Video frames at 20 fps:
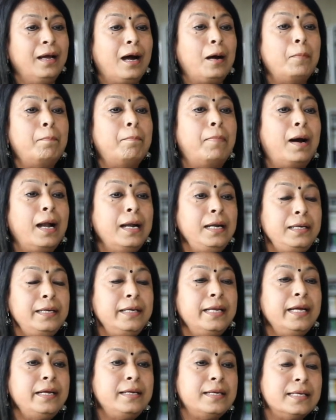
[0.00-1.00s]
a
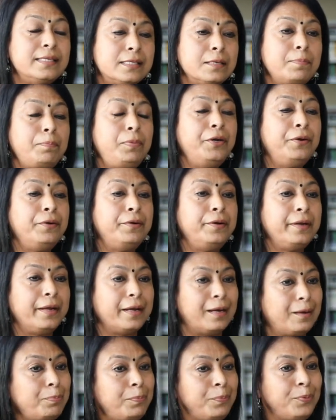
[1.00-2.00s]

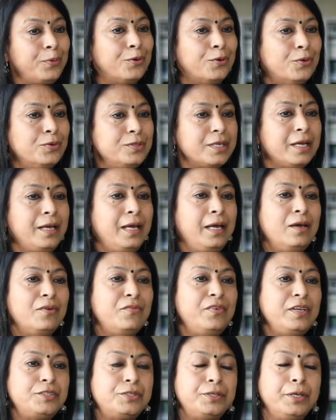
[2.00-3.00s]
multidisciplinary approach
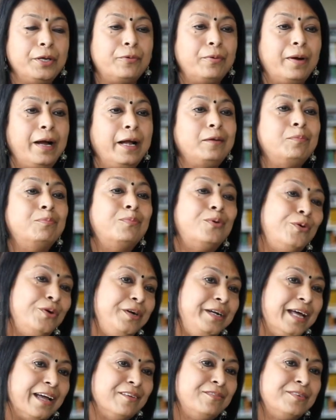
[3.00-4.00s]
which required more
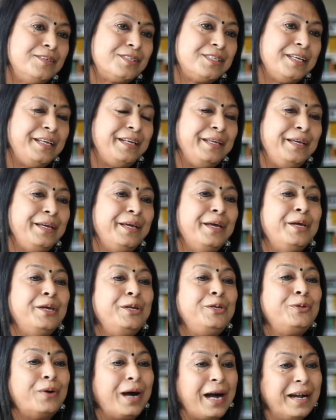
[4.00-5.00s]
diversity
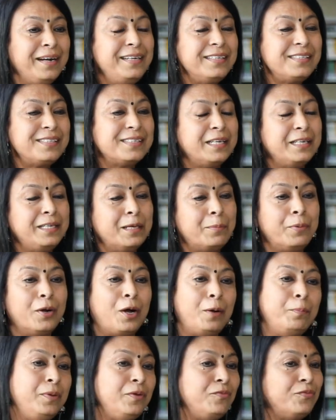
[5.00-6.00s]
to understand the
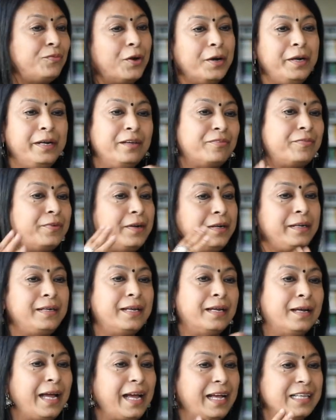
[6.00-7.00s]
problem for
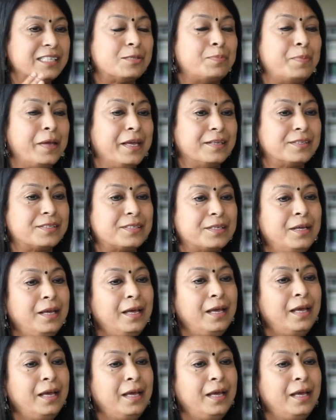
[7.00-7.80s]
different aspects.